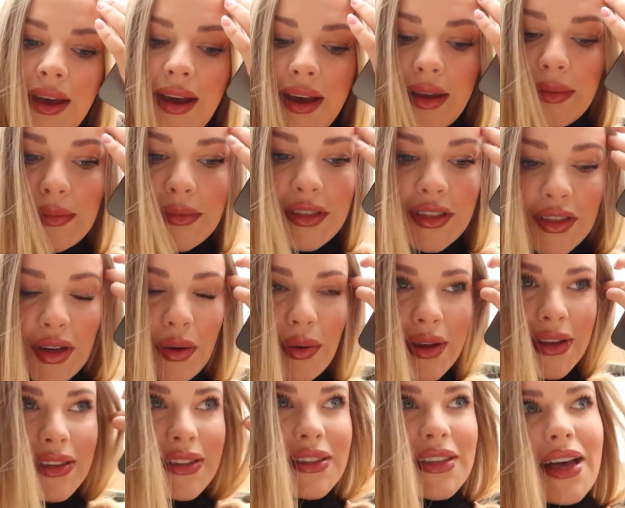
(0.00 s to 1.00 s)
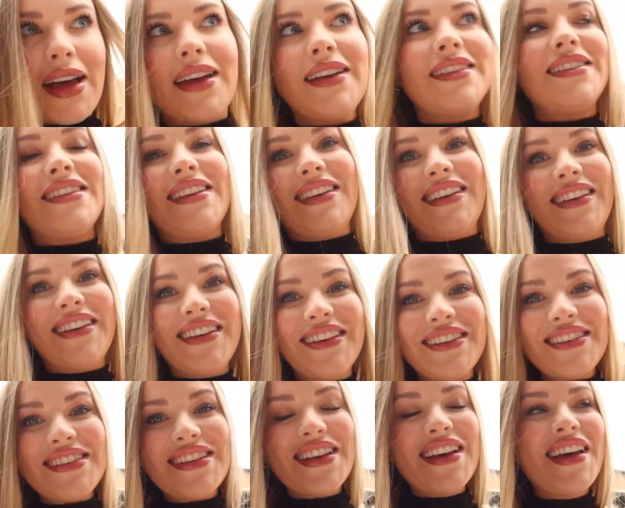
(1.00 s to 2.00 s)
I'm so
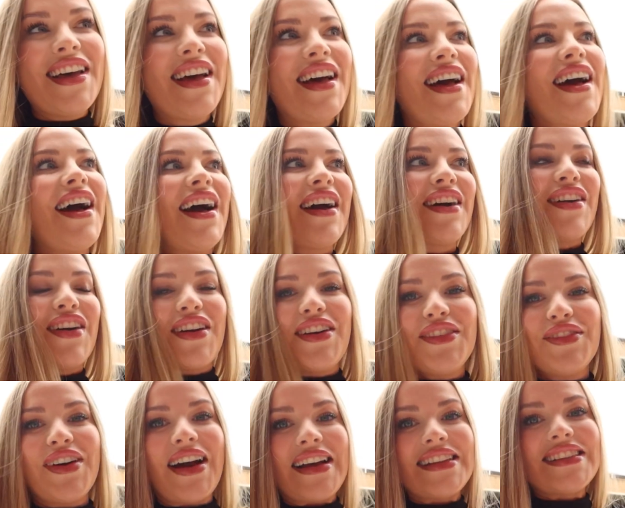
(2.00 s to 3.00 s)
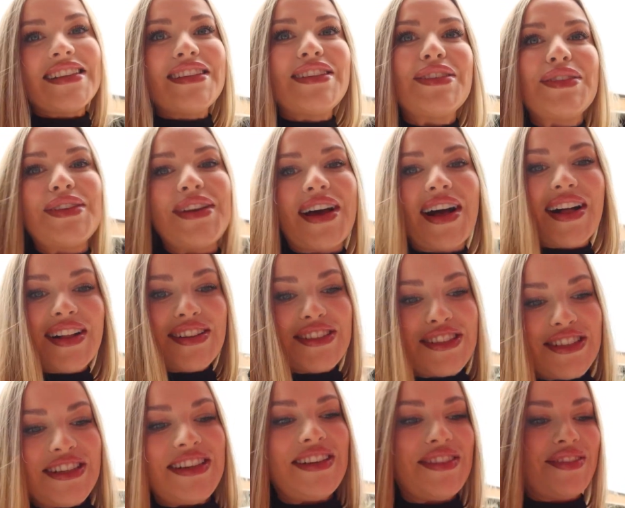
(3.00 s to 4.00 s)
excited. I got invited to an
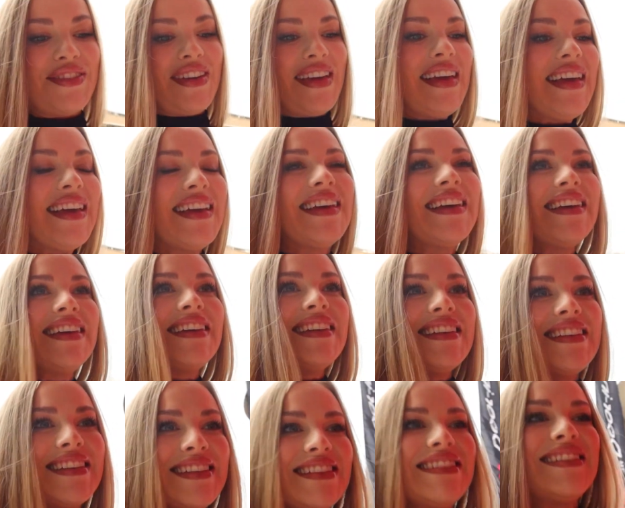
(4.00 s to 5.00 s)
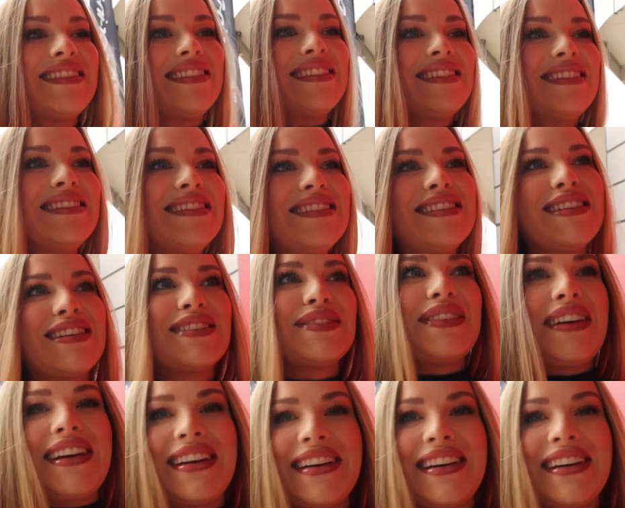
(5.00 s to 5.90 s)
LG event. Oh my